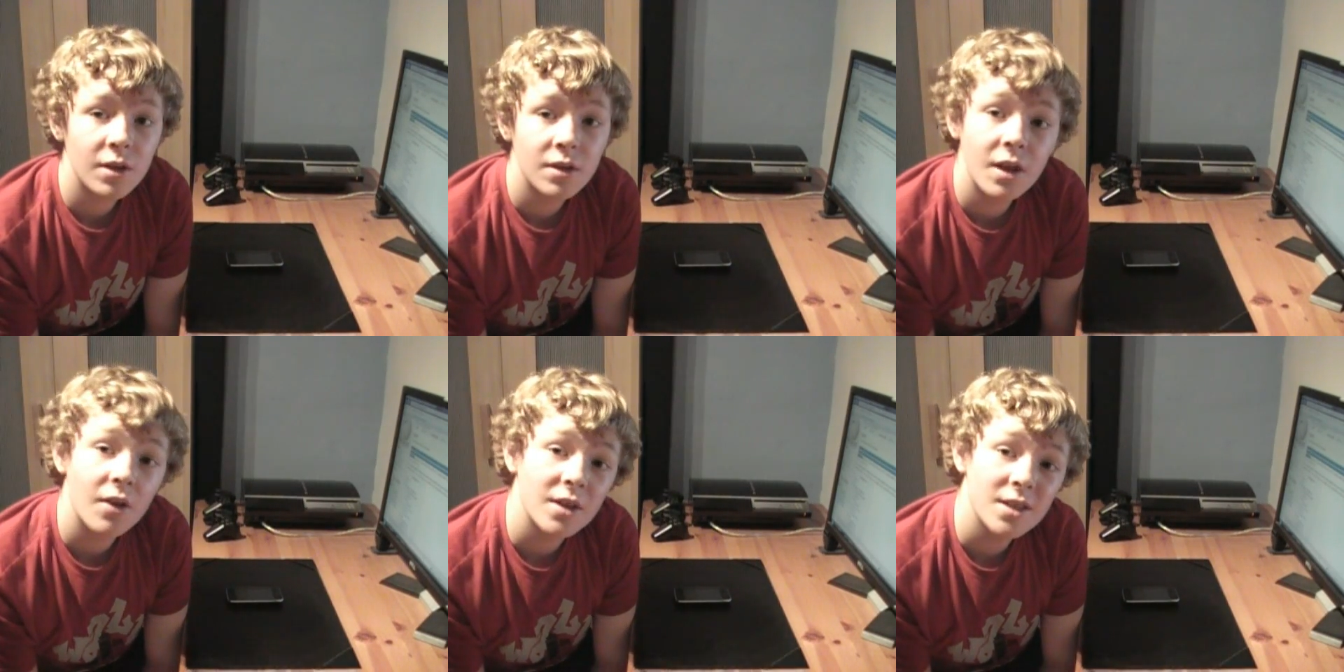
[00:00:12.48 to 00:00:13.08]

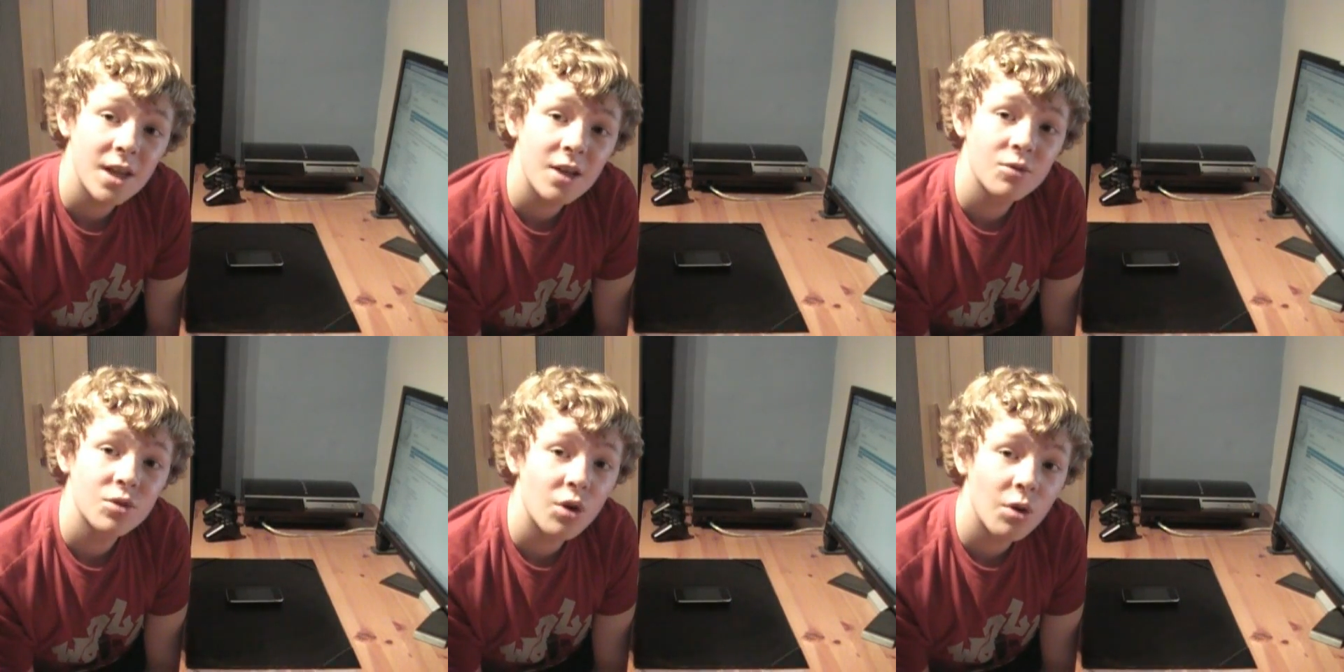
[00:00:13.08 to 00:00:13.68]
that this
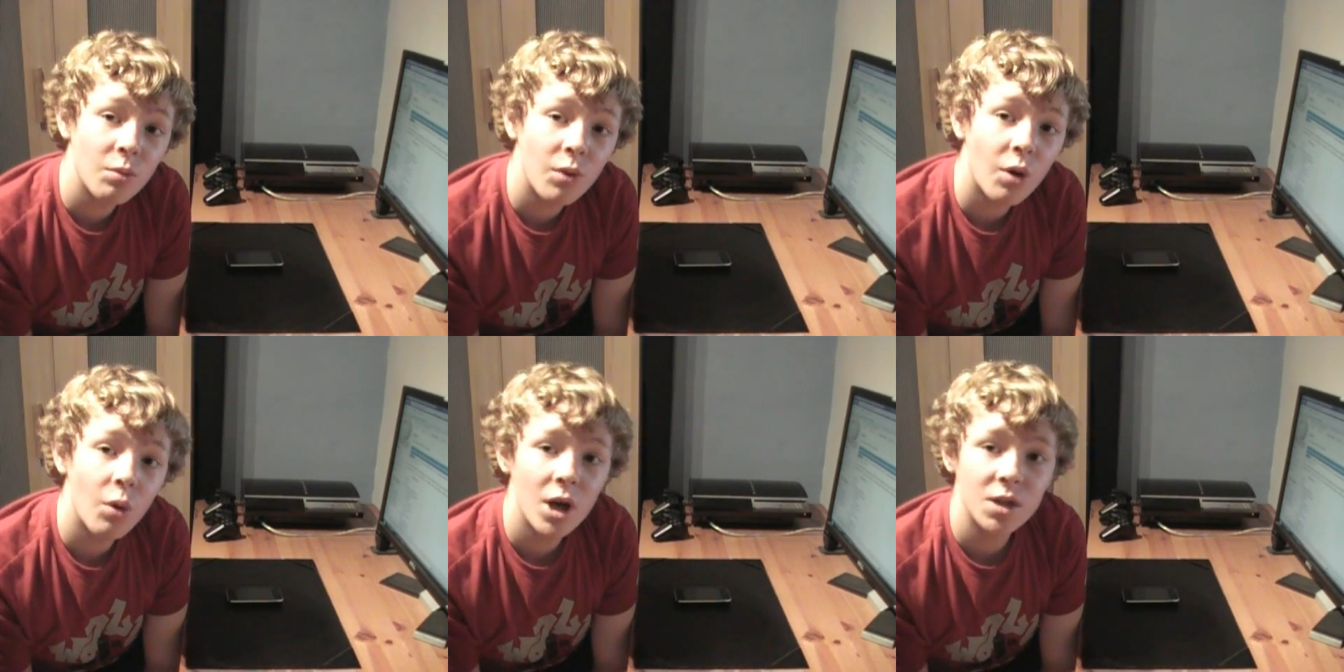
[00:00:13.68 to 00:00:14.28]
sounds dumb,
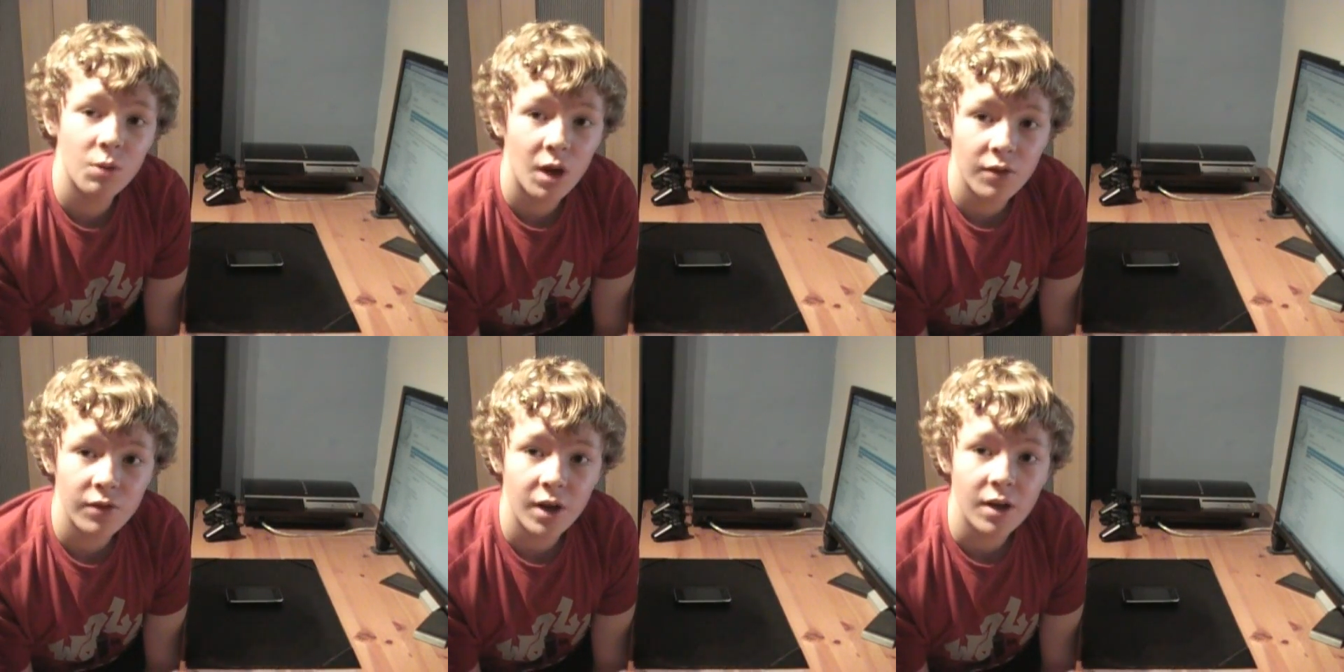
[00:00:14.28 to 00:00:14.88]
but what is
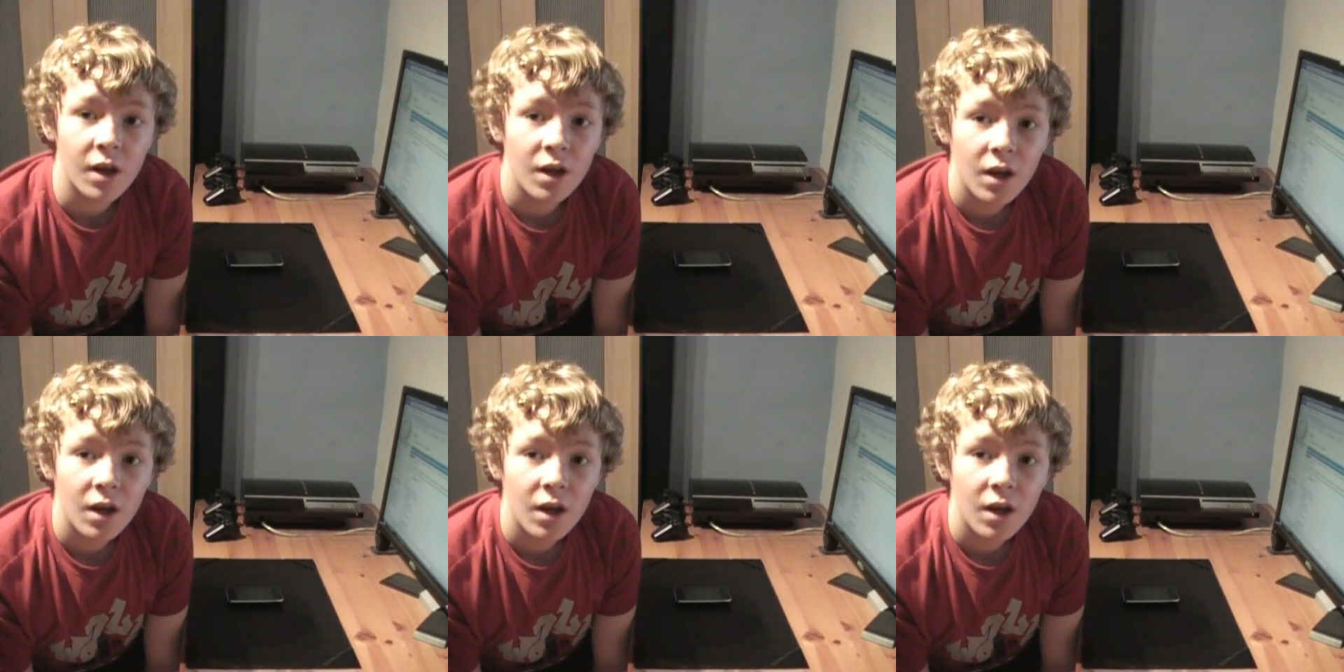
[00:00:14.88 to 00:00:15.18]
Wi-Fi?